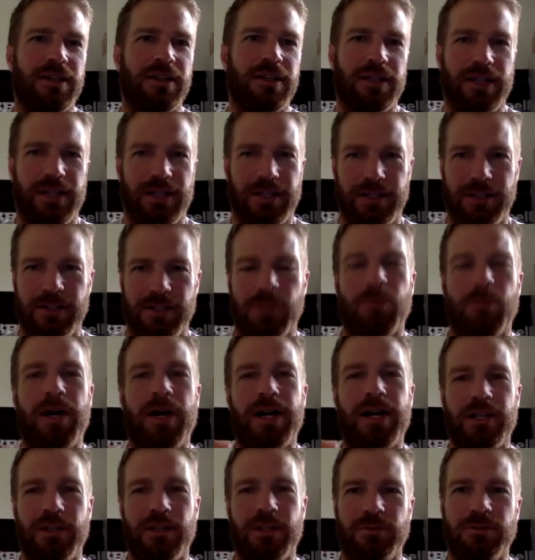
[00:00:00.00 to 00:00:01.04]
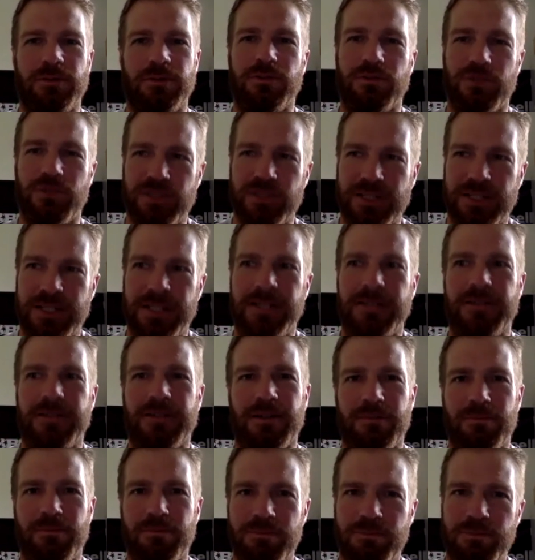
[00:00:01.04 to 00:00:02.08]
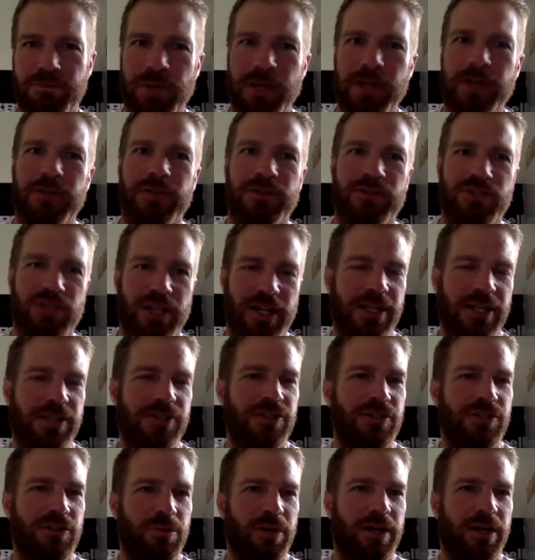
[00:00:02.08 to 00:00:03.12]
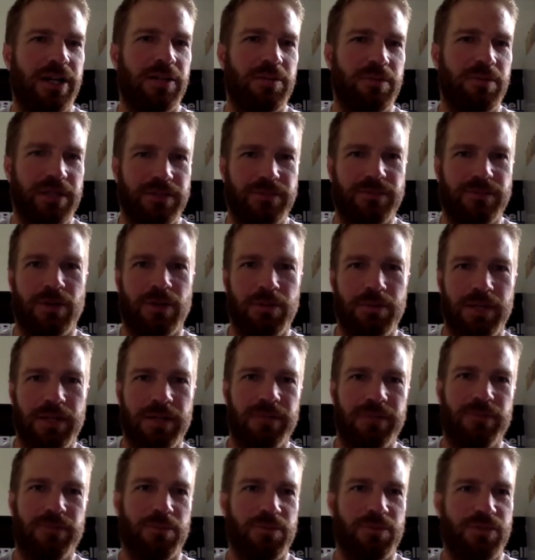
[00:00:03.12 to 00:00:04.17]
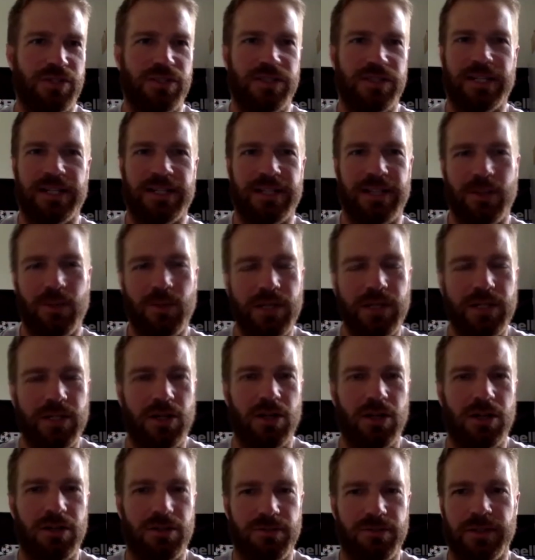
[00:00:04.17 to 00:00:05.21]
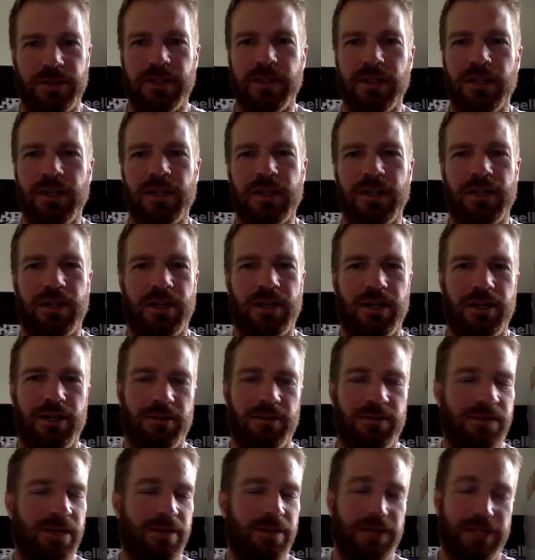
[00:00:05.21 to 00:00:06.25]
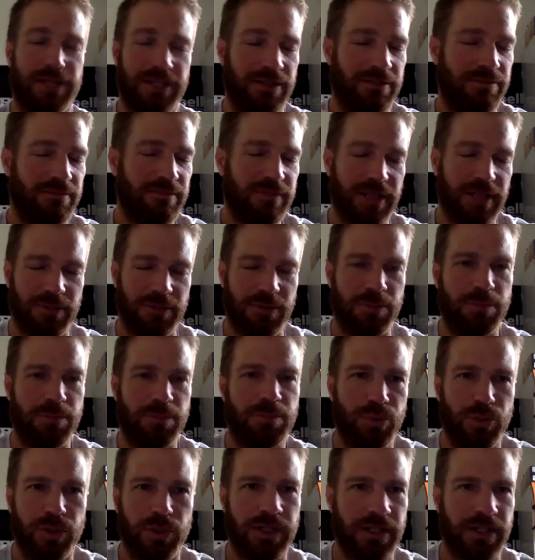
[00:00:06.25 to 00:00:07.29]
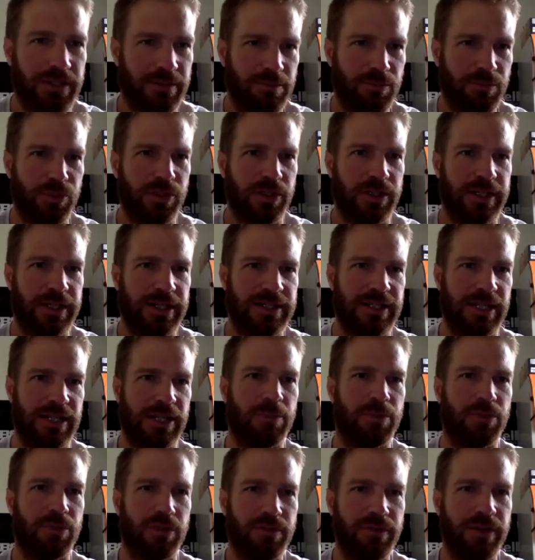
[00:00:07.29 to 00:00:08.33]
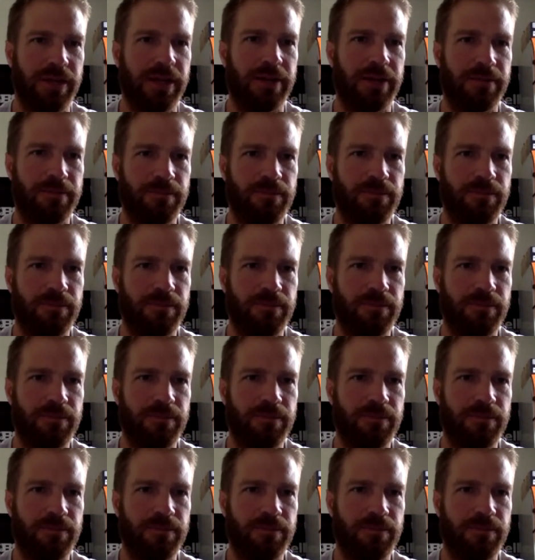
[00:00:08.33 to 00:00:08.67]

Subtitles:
and in your body, you'll see a better change in your body from just taking that week off. And I think that's a brilliant example of that.